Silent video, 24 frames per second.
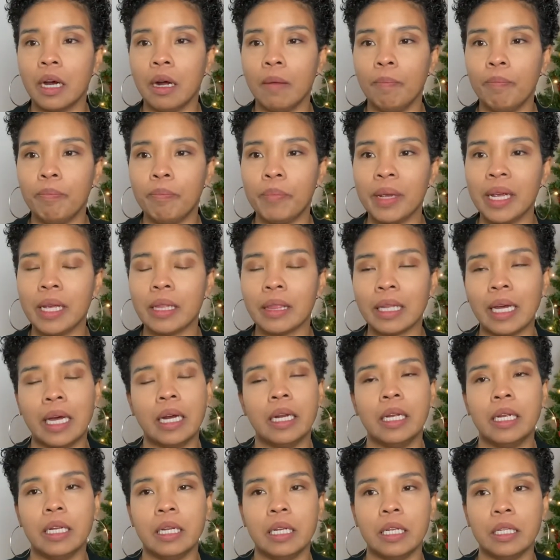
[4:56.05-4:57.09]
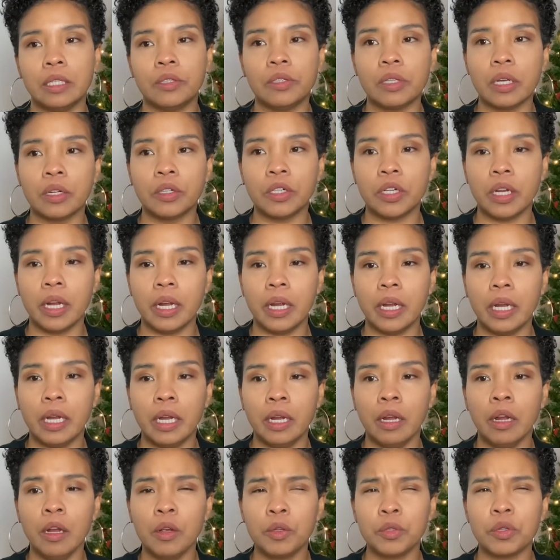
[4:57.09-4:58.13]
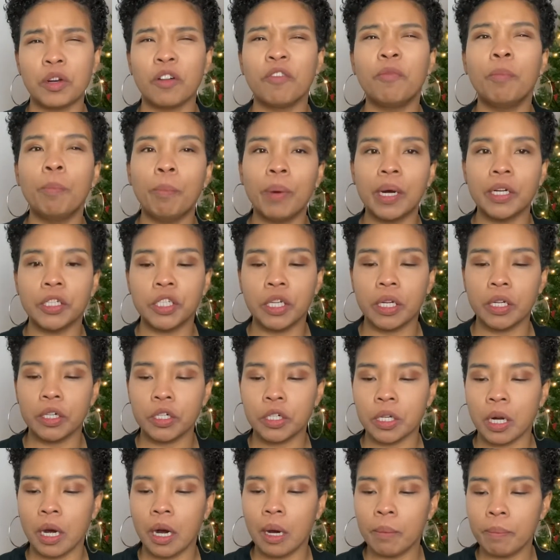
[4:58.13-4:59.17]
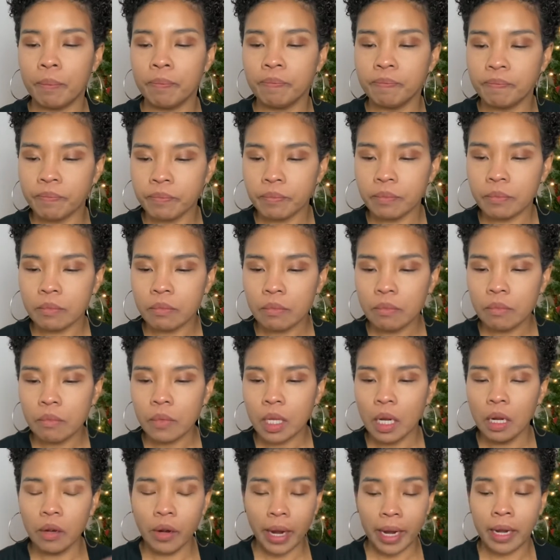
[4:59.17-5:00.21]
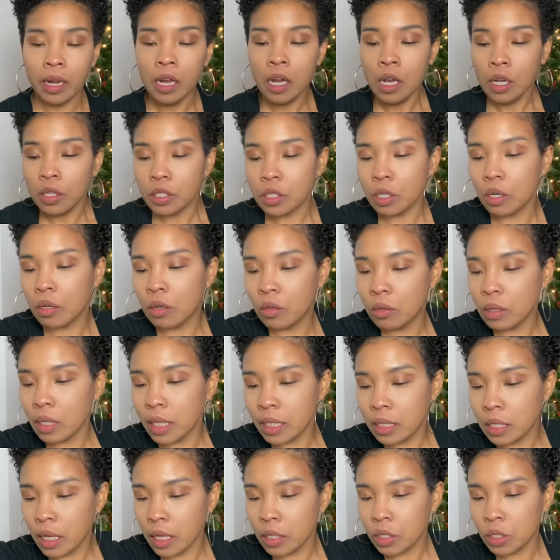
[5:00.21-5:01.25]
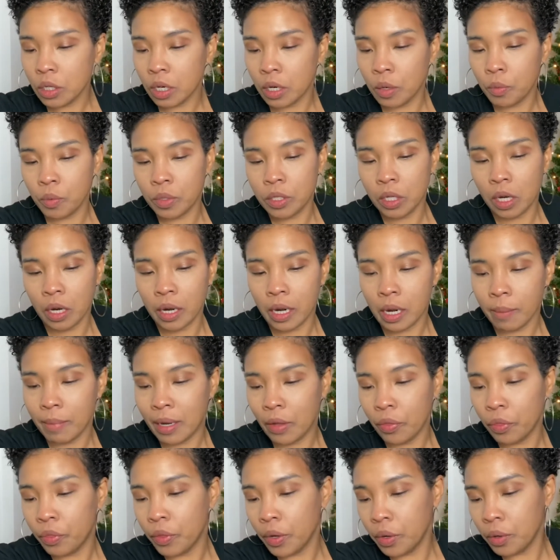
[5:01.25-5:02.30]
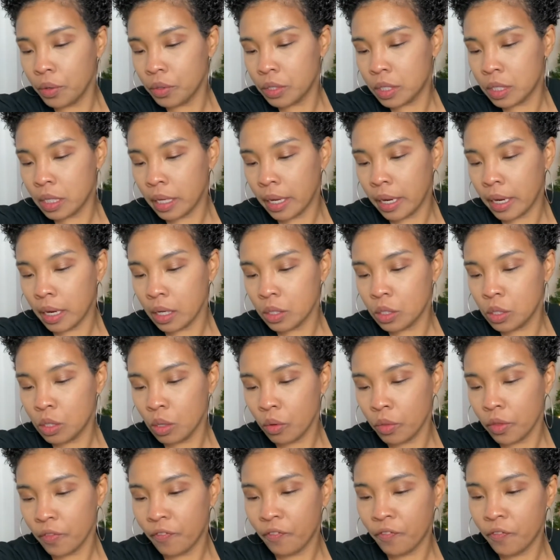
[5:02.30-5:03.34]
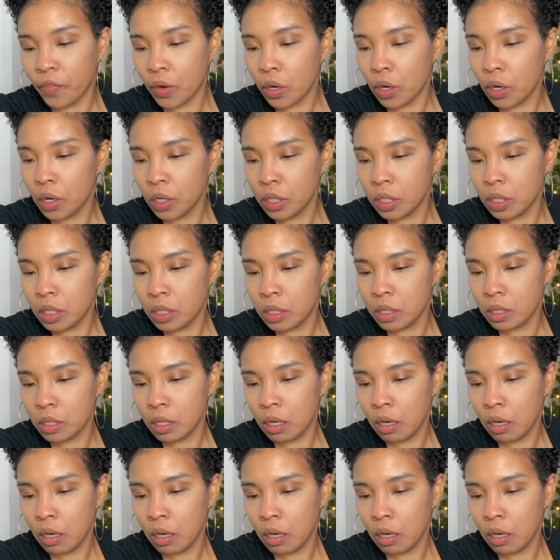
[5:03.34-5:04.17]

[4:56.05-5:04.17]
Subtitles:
being that it is such a sort of budget shop. Okay, so let's get started with talking about those things. So the first